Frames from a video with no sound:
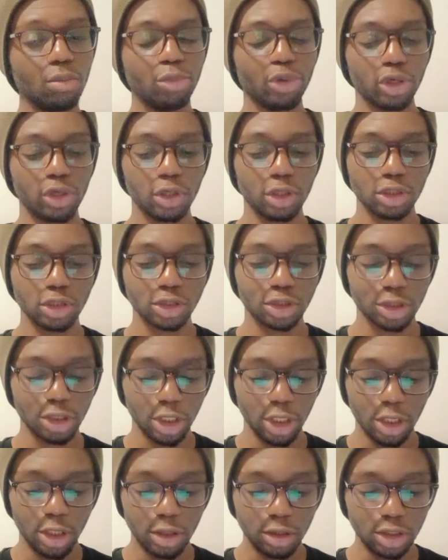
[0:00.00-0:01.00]
because
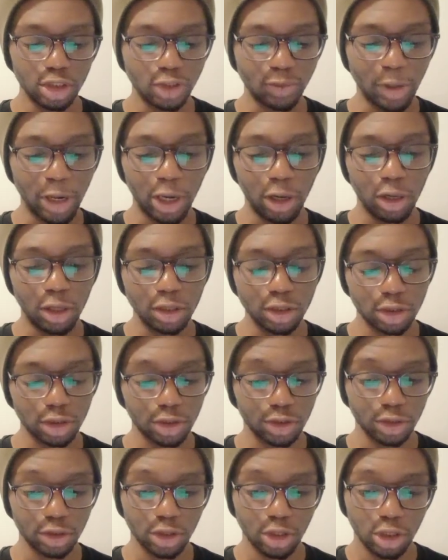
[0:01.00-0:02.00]
despite
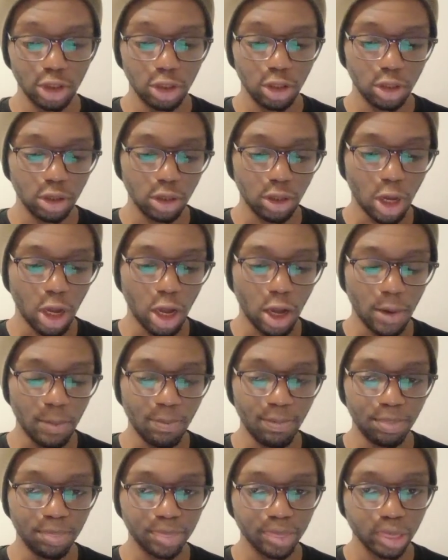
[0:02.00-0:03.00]
us, um,